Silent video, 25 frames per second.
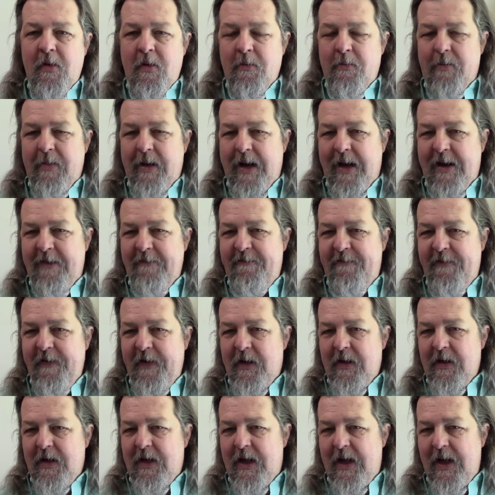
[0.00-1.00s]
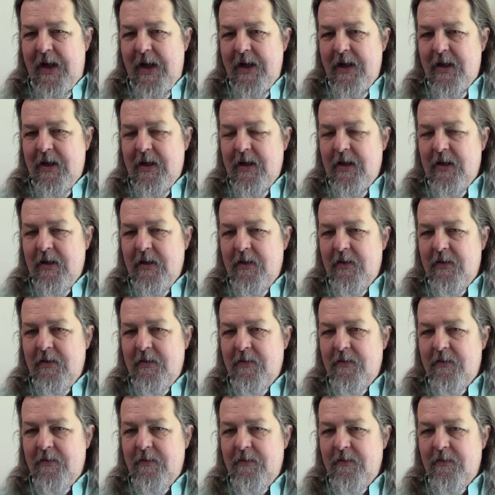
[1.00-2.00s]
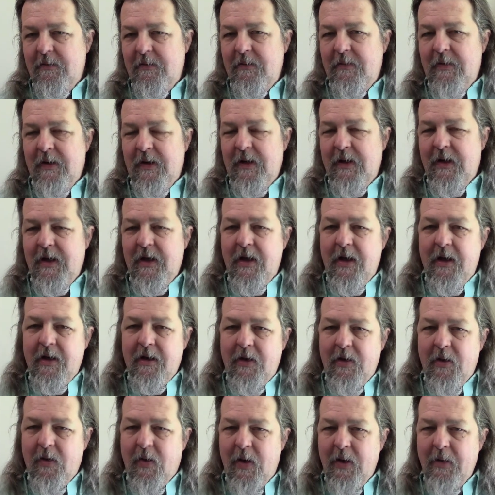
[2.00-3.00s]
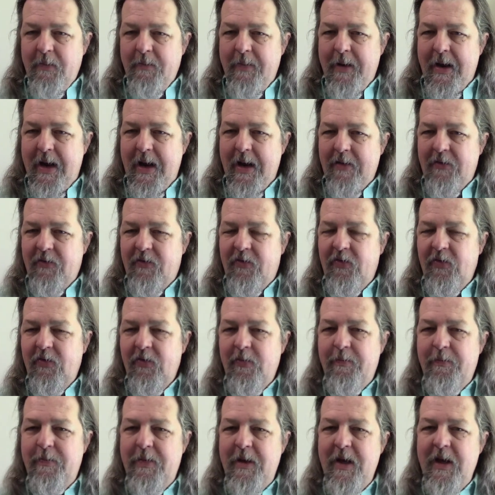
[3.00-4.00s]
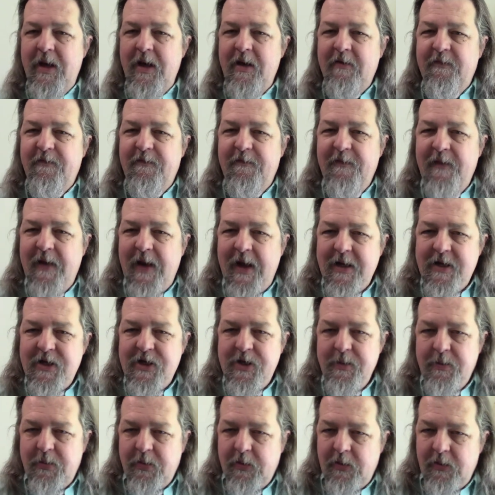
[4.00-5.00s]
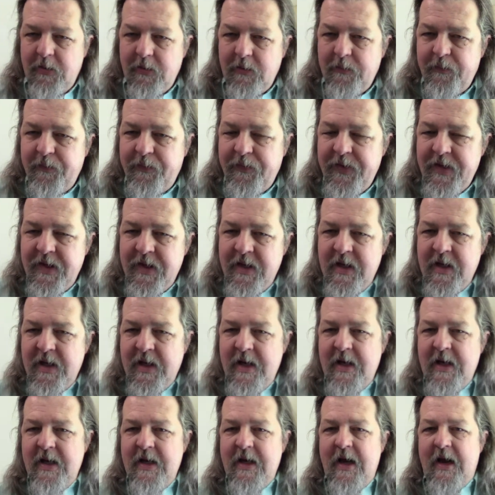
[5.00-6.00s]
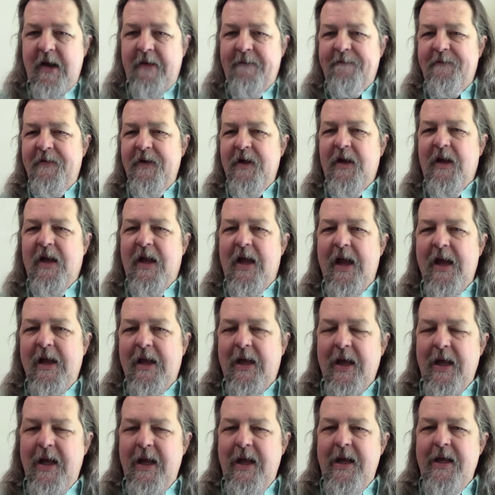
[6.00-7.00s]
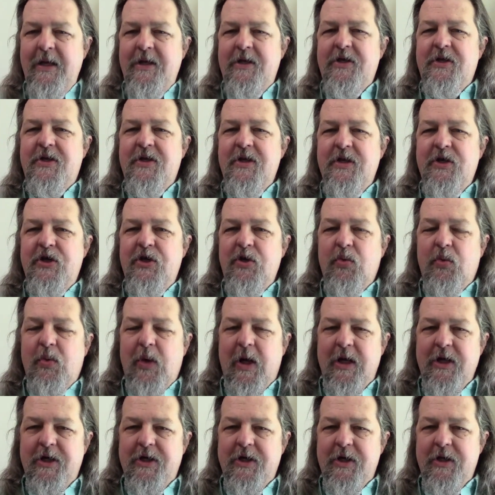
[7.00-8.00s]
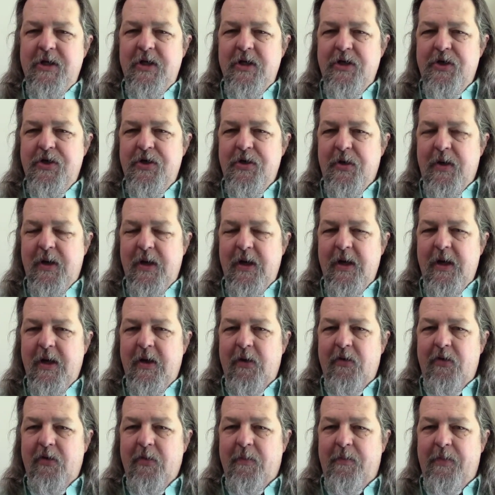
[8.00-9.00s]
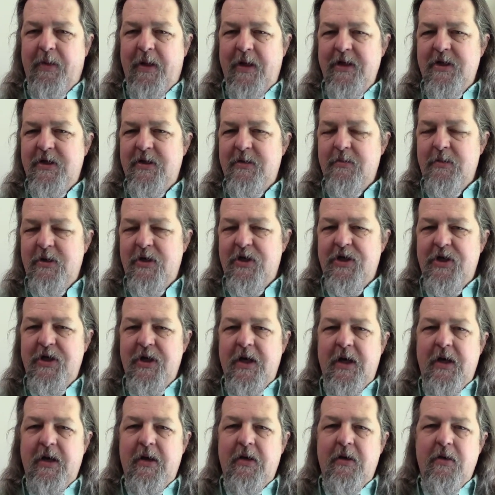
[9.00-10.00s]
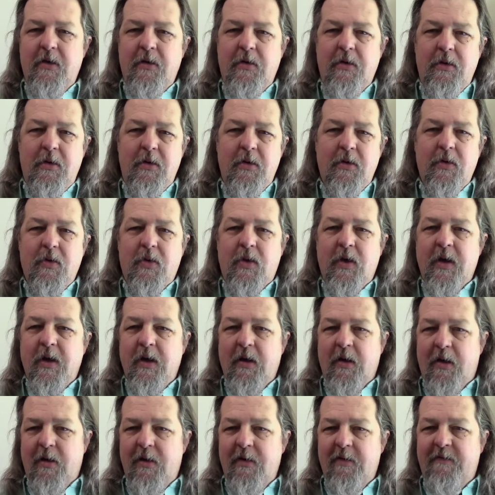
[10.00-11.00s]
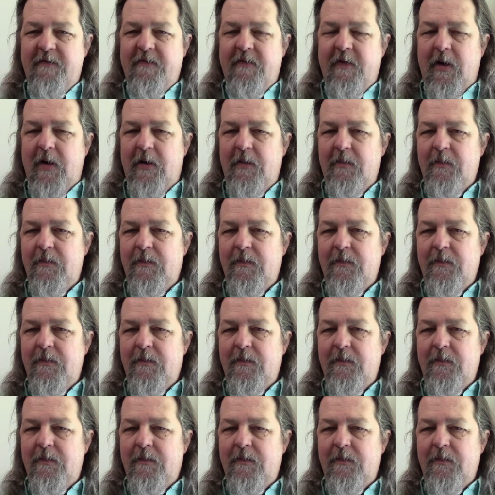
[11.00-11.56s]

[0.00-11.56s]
But I feel like, again, going back to being flexible, I feel like each situation that you're in to place a machine you can learn from